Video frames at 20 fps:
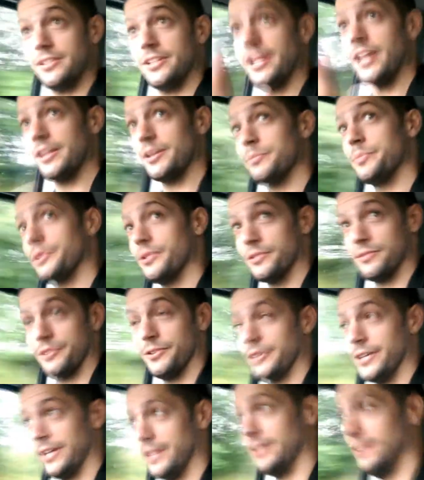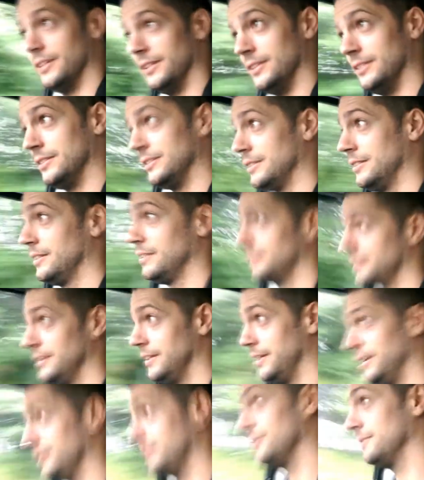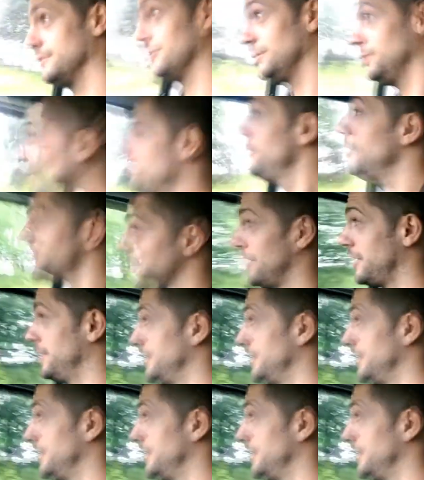another beautiful hill, and oh look,